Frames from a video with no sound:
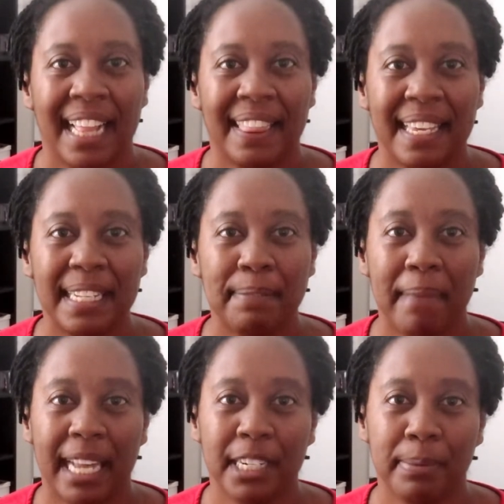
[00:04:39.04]
These
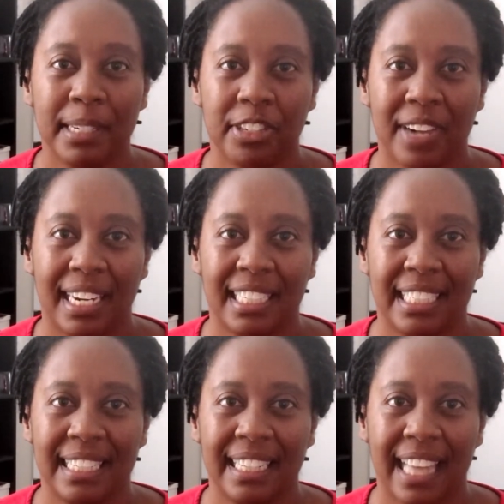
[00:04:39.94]
management
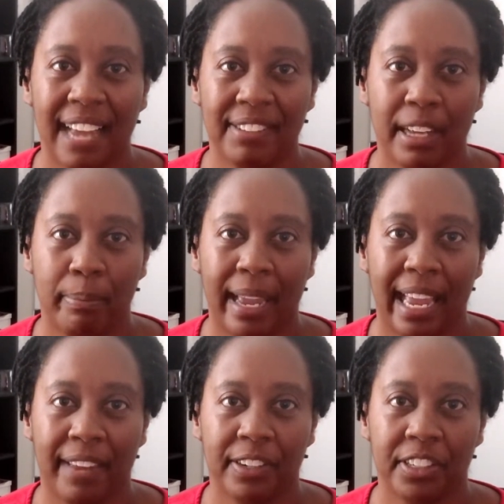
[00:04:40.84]
strategies and lifestyle
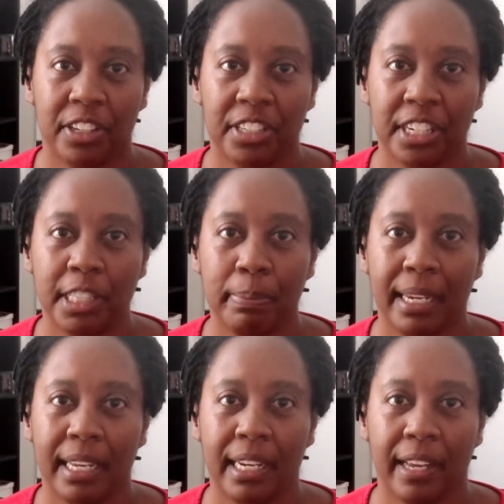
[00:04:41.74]
behaviors are just the
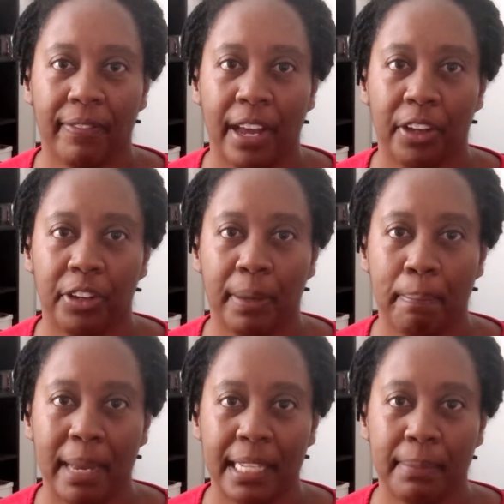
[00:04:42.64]
beginning of how you can
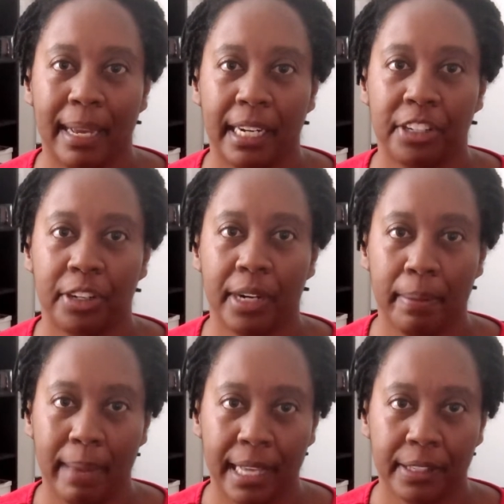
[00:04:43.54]
best manage your
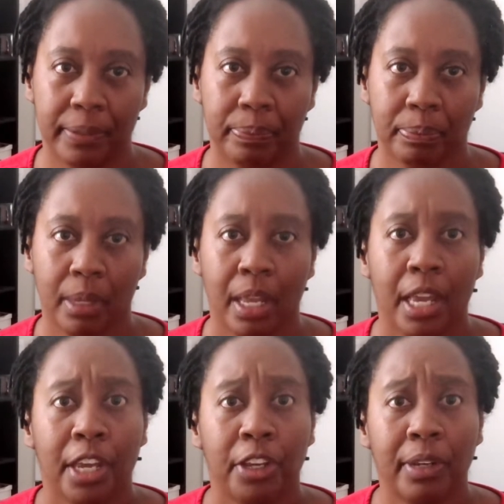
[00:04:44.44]
MS.
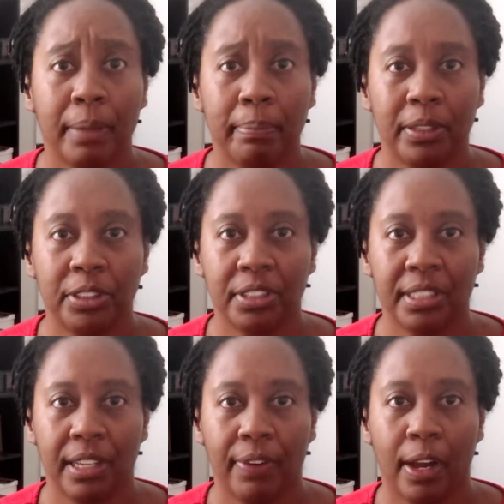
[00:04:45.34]
You can build
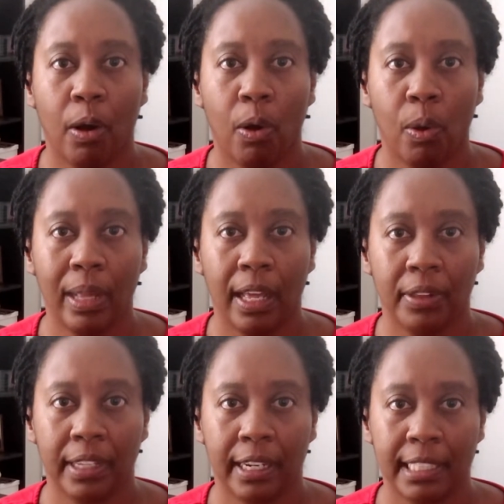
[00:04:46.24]
yourself a whole
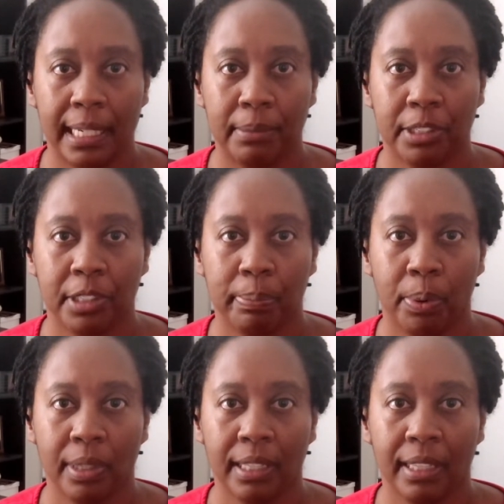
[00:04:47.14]
healthcare team to
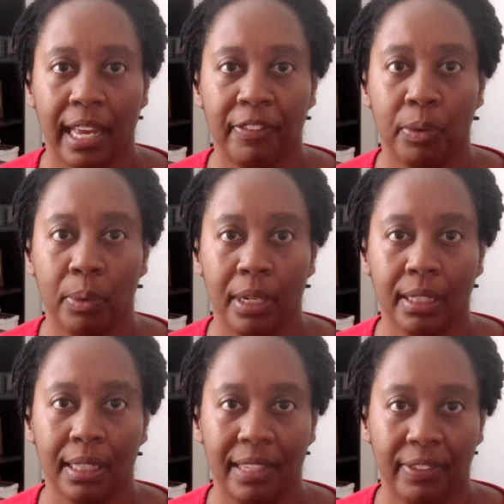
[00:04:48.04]
support the life you want
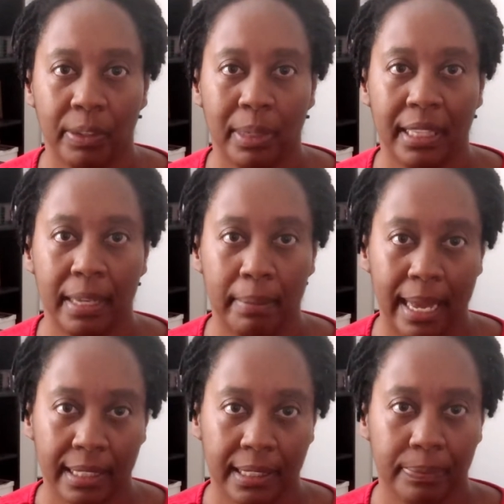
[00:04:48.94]
living with
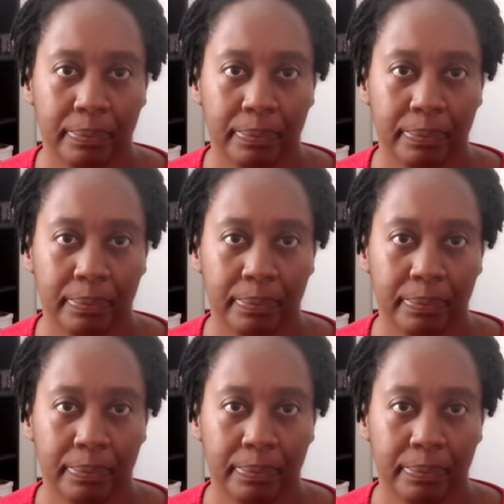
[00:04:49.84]
MS.